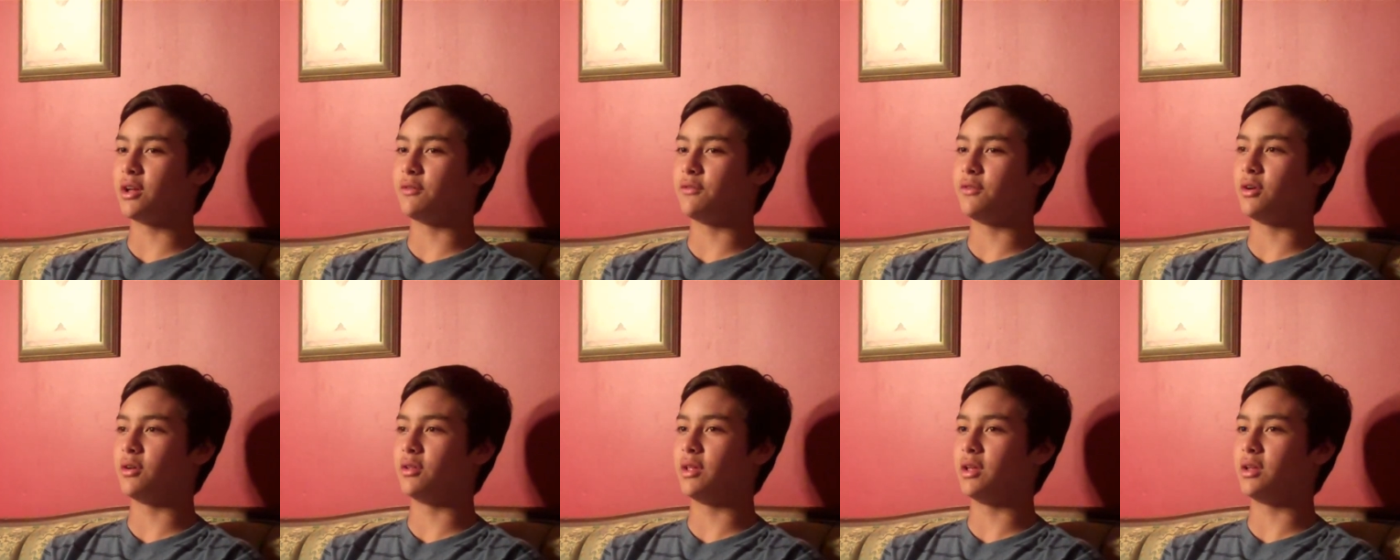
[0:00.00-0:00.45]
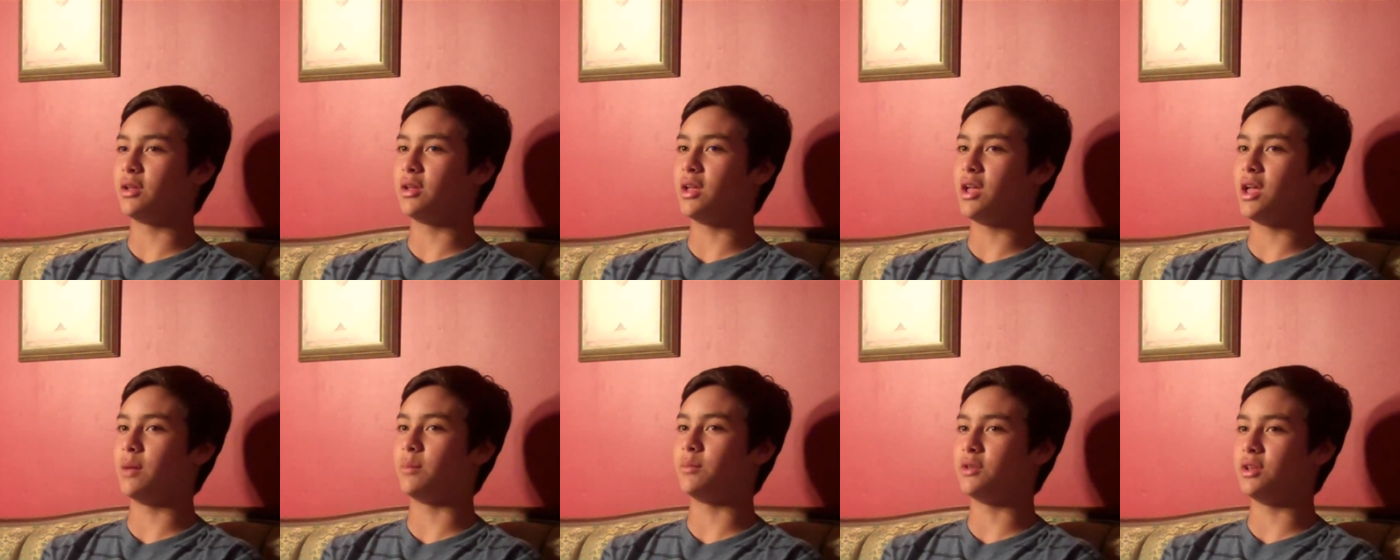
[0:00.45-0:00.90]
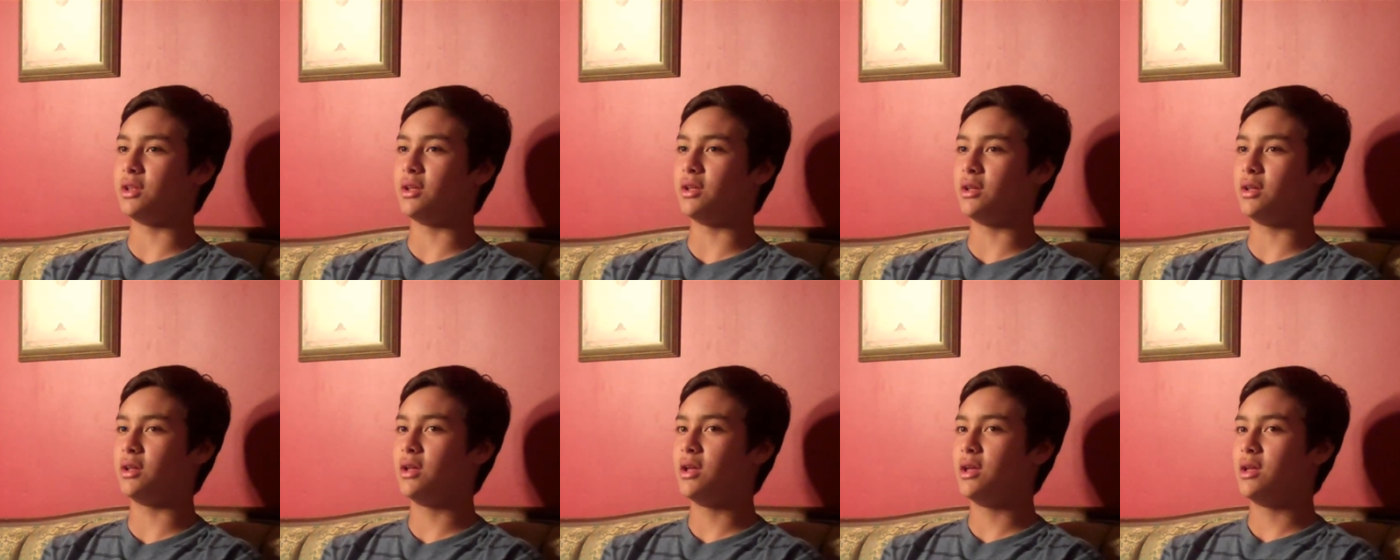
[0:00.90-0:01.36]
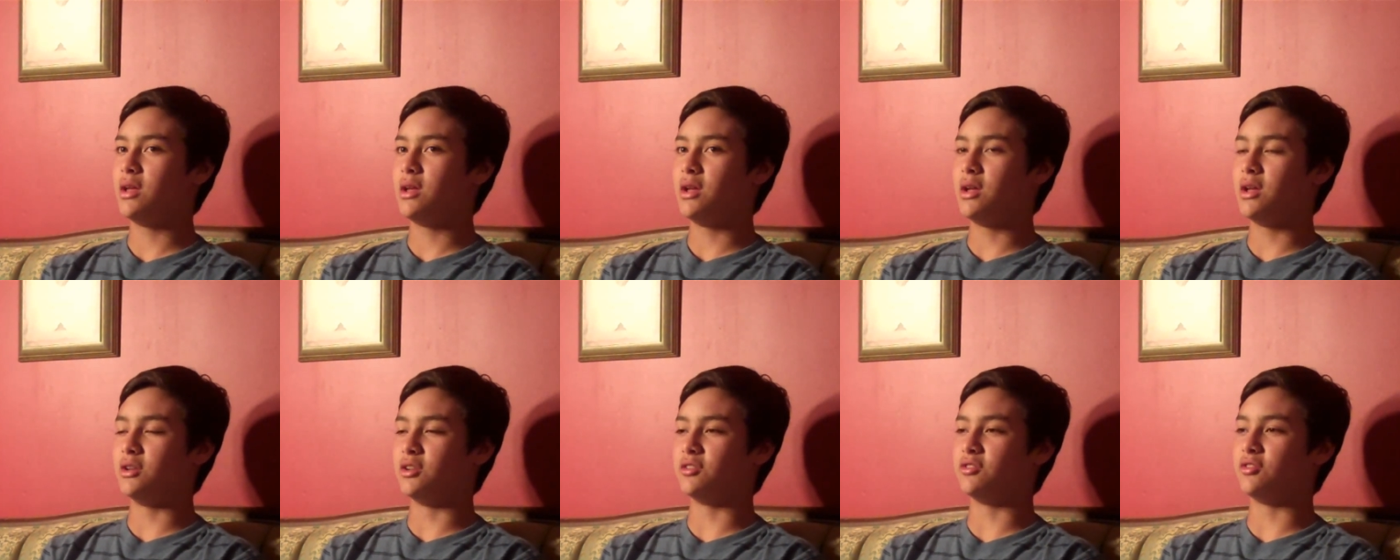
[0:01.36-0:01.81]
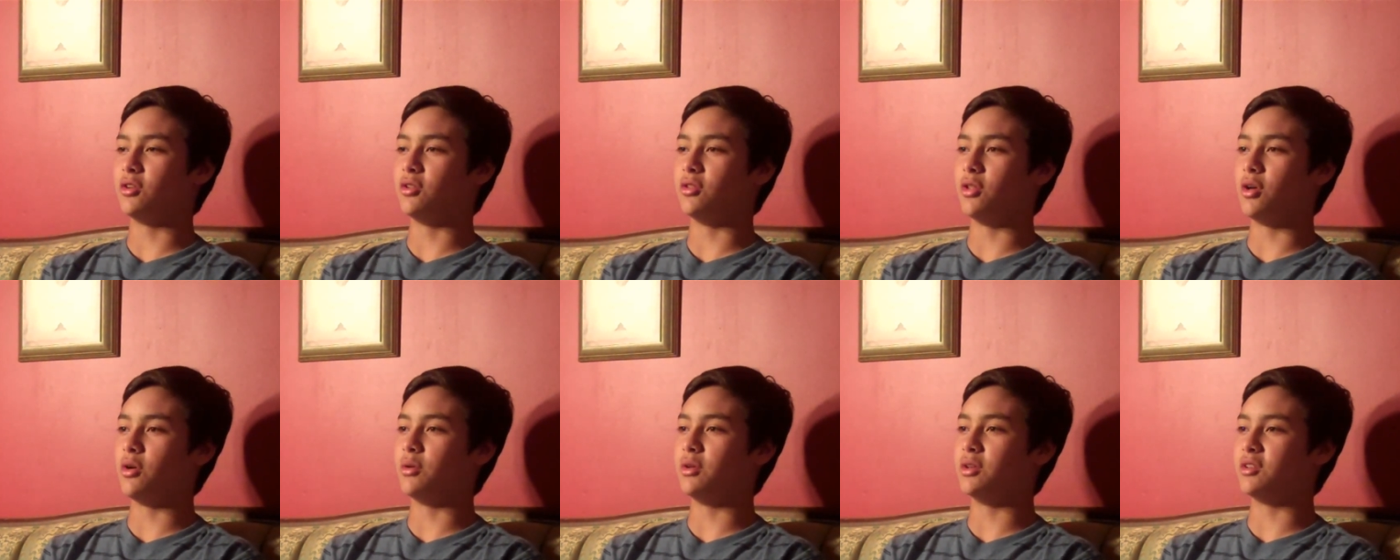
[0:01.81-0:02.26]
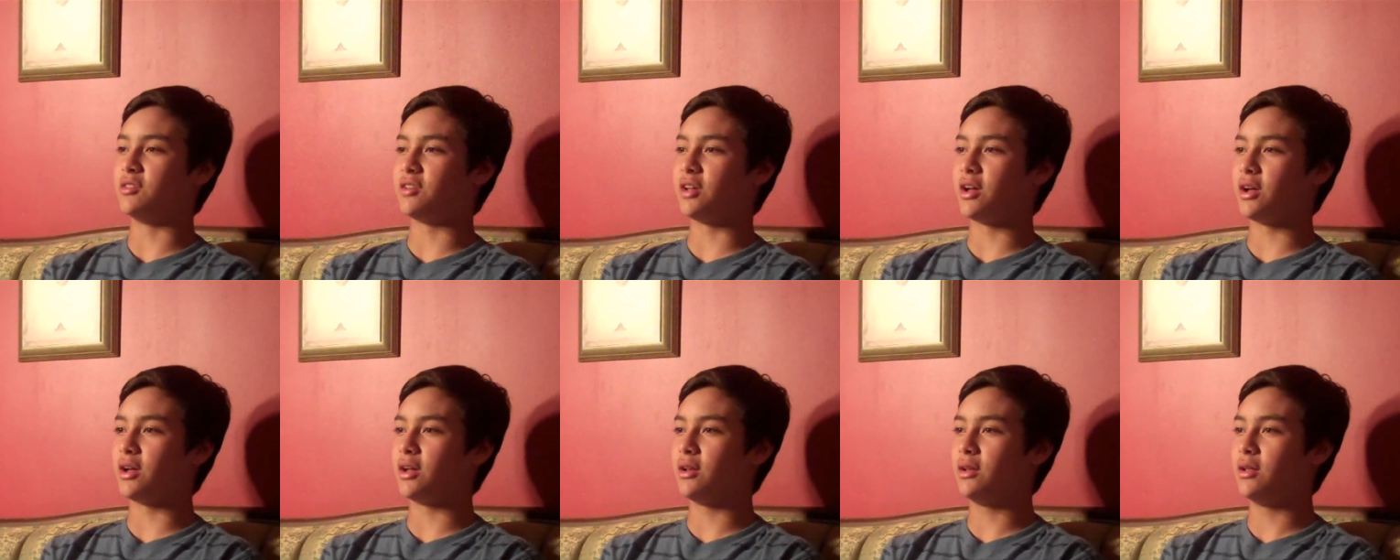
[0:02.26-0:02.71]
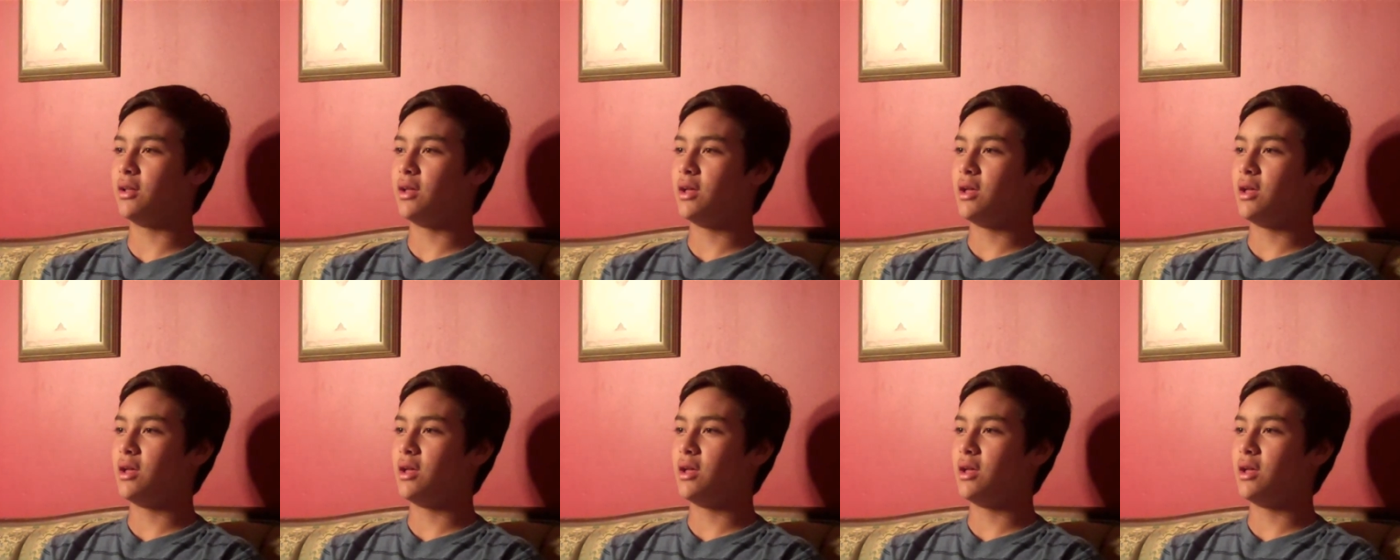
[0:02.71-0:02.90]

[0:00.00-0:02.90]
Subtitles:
felt like empty and just alone inside.